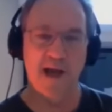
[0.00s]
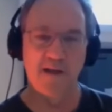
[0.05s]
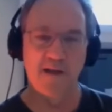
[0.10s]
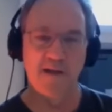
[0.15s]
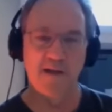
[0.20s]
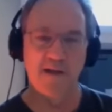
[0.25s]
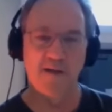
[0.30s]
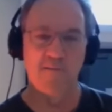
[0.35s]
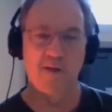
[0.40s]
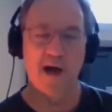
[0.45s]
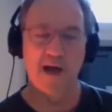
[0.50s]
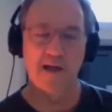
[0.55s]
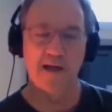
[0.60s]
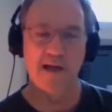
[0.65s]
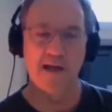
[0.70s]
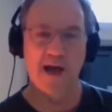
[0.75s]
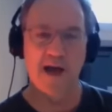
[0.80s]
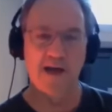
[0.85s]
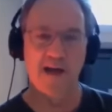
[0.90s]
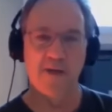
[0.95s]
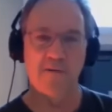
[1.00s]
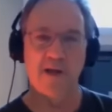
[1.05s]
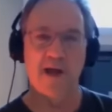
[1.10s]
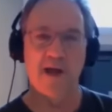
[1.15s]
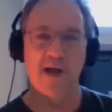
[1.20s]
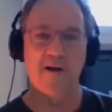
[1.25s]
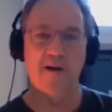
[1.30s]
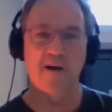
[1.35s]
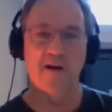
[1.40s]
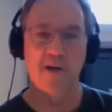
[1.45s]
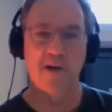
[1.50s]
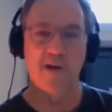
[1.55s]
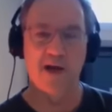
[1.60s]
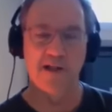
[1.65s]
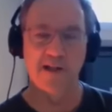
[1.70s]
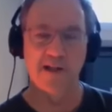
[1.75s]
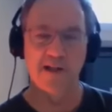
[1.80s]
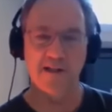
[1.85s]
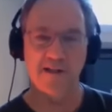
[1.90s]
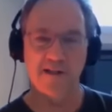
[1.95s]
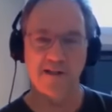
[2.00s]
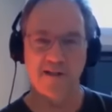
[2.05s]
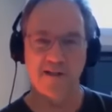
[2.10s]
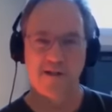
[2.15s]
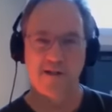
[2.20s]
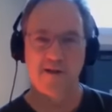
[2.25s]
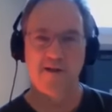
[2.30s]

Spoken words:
by a guy named Kary Mullis,